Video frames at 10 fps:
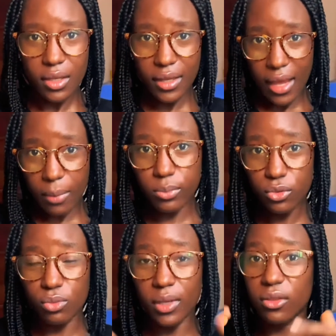It happened
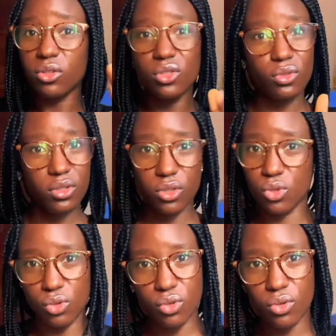to me. I thought it was a
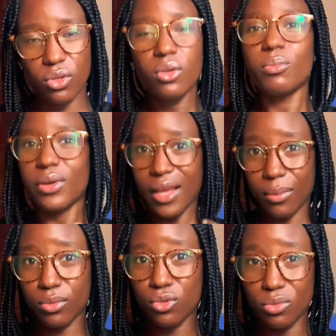joke, but it
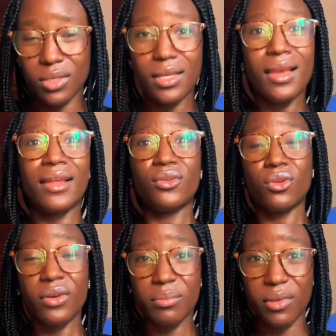happened to me. I did
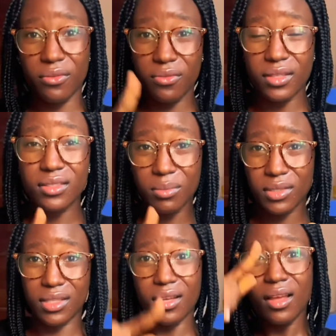not write my first
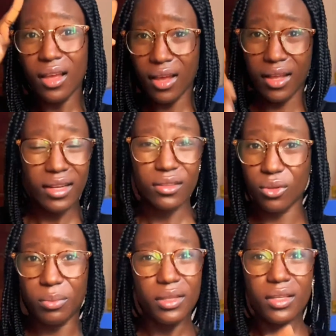semester
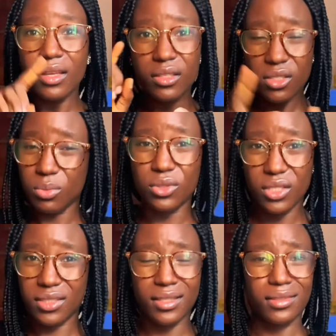anatomy
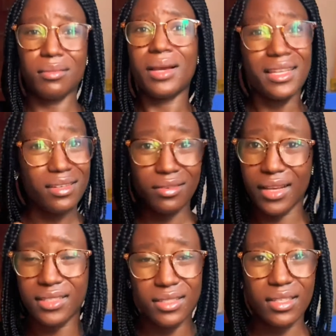steeplechase exam. I didn't
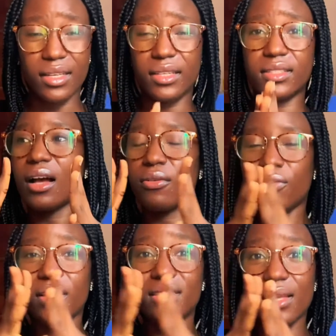write it, and it
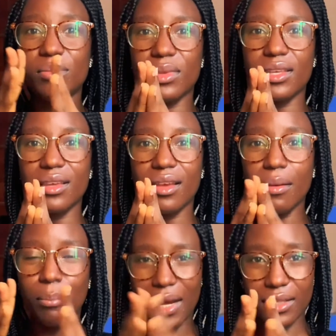affected me
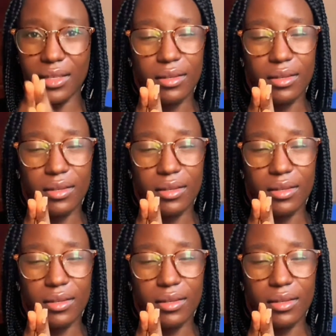badly.